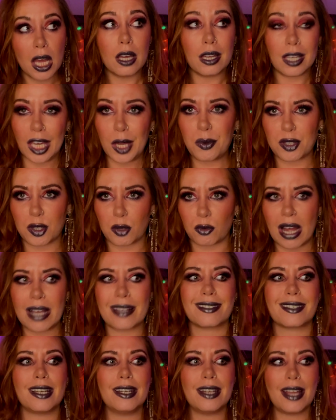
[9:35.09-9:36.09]
He was
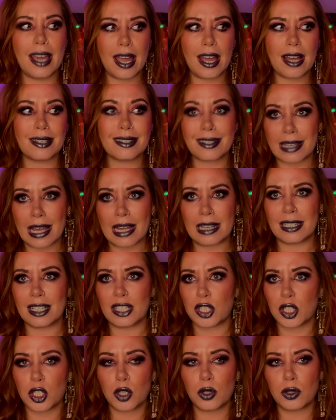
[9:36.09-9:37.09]
arrested and
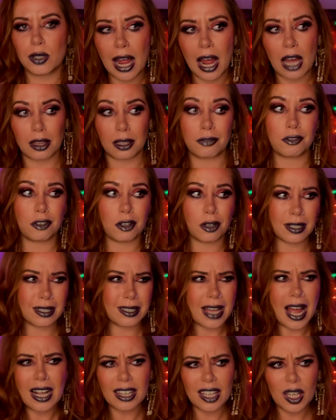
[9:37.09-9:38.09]
sentenced to death for
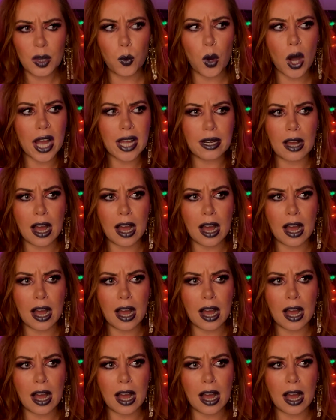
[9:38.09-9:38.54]
exactly what,